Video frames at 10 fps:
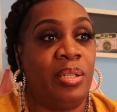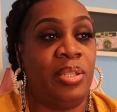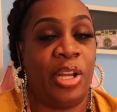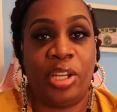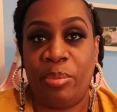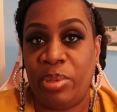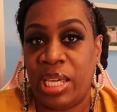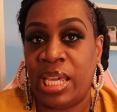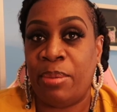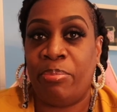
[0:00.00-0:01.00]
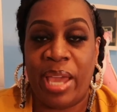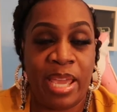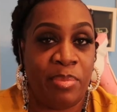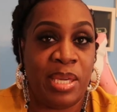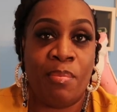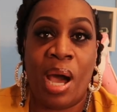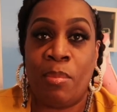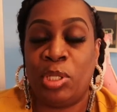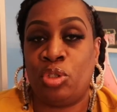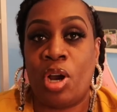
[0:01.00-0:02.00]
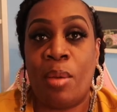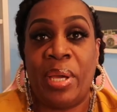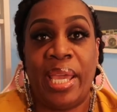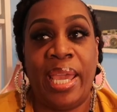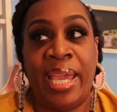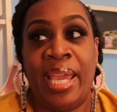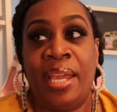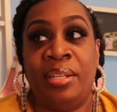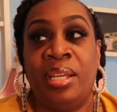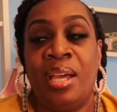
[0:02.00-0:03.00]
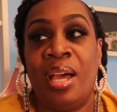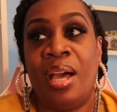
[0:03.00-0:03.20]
there could be baby mama drama and